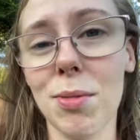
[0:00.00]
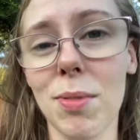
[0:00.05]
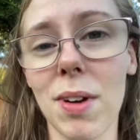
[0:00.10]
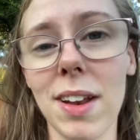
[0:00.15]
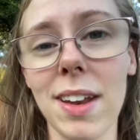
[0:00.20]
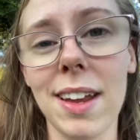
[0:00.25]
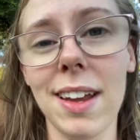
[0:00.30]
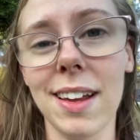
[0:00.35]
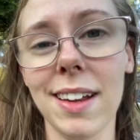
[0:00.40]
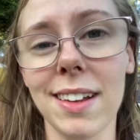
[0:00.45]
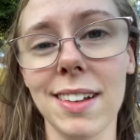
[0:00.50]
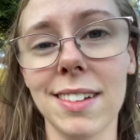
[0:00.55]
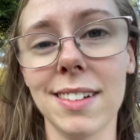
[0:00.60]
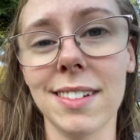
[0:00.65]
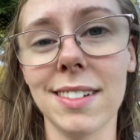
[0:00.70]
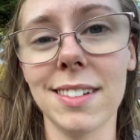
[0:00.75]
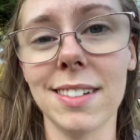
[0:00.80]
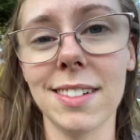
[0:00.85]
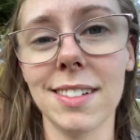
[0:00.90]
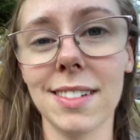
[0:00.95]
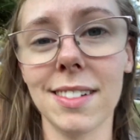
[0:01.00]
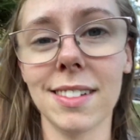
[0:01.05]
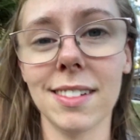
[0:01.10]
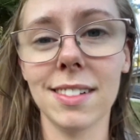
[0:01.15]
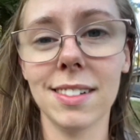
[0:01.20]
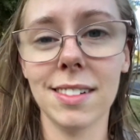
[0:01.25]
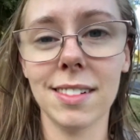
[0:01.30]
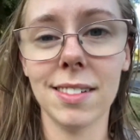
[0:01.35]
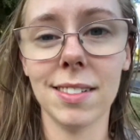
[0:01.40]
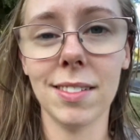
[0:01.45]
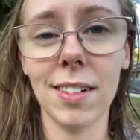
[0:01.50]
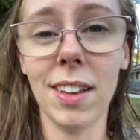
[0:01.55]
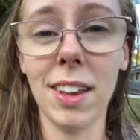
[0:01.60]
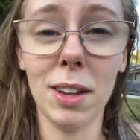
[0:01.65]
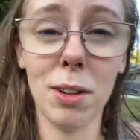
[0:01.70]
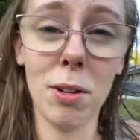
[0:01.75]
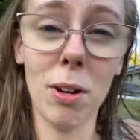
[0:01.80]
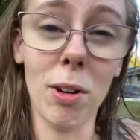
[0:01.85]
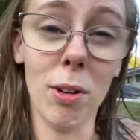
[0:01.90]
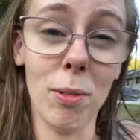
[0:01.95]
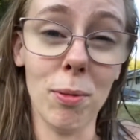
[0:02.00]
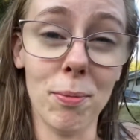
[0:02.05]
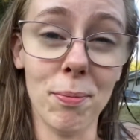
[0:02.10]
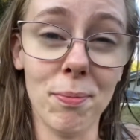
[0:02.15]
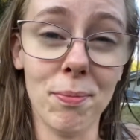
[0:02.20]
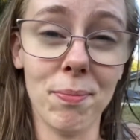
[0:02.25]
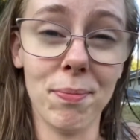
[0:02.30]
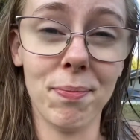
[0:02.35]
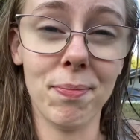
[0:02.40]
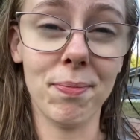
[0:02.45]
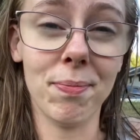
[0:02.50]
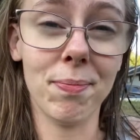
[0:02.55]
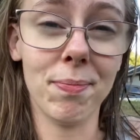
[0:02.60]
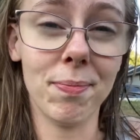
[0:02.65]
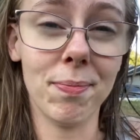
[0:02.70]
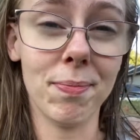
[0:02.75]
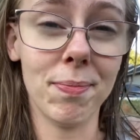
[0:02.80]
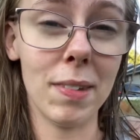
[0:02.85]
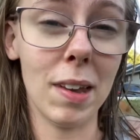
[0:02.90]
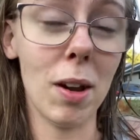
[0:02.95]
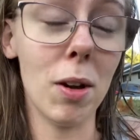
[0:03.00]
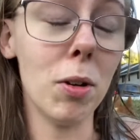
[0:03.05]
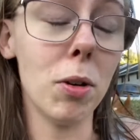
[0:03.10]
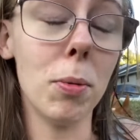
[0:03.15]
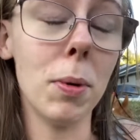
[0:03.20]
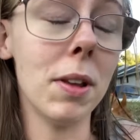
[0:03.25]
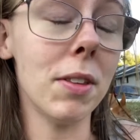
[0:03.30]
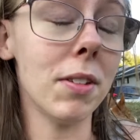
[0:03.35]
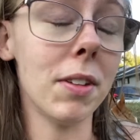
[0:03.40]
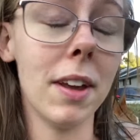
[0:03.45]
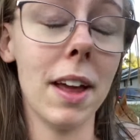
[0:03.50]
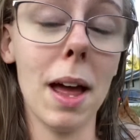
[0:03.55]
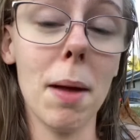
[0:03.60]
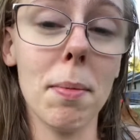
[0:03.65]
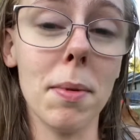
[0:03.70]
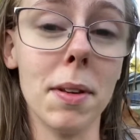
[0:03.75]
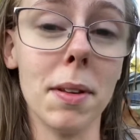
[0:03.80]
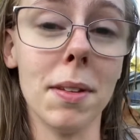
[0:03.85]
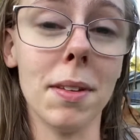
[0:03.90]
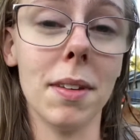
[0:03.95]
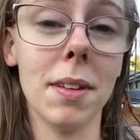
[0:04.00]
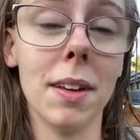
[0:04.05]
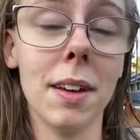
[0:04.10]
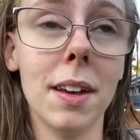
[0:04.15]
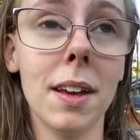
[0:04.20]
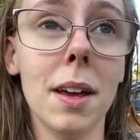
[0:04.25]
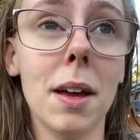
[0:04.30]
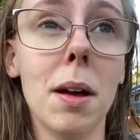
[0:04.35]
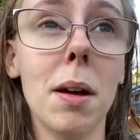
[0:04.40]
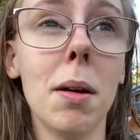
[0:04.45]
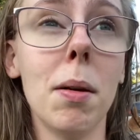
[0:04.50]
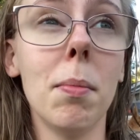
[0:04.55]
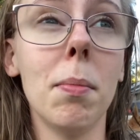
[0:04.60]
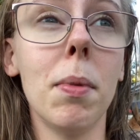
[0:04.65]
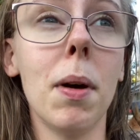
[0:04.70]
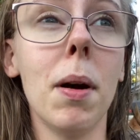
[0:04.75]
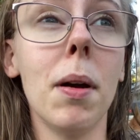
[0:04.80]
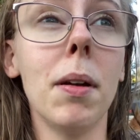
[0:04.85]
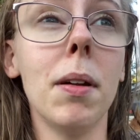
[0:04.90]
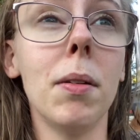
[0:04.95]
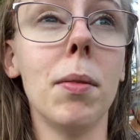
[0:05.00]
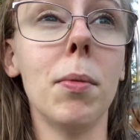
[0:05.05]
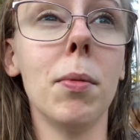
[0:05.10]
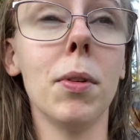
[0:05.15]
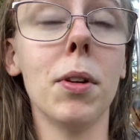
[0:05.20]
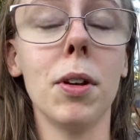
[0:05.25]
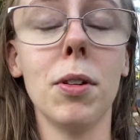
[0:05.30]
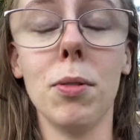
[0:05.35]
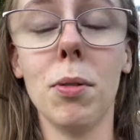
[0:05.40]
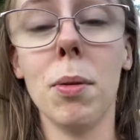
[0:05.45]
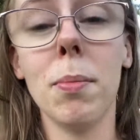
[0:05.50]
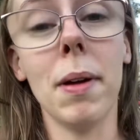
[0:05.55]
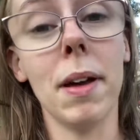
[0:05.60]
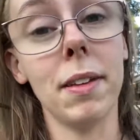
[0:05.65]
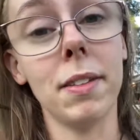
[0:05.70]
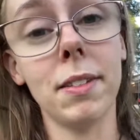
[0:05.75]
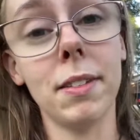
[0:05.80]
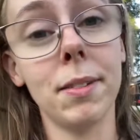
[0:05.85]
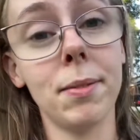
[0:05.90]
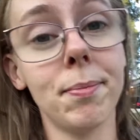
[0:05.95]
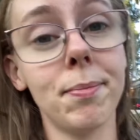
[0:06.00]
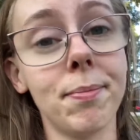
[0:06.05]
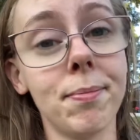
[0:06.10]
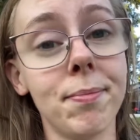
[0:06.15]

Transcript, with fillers: running, I'll let you know. I don't know when it's gonna happen, but we're gonna do our best.